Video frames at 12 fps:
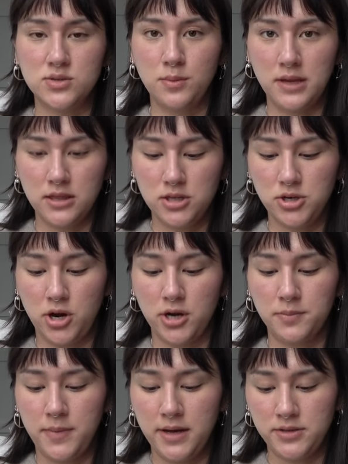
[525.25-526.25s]
Swimming in the
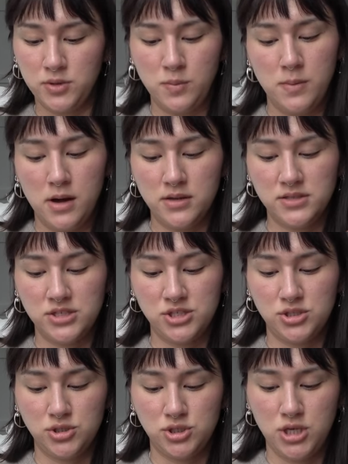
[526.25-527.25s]
Dark by
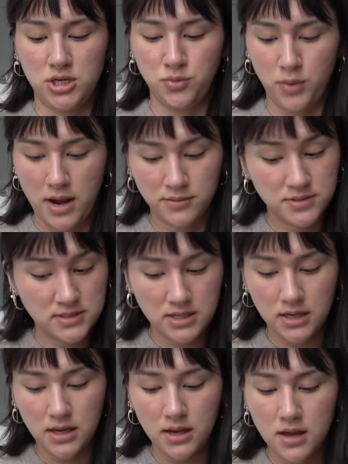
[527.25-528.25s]
Tomasz
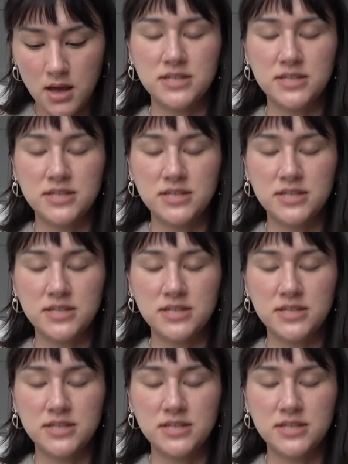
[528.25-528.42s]
Jedrowski.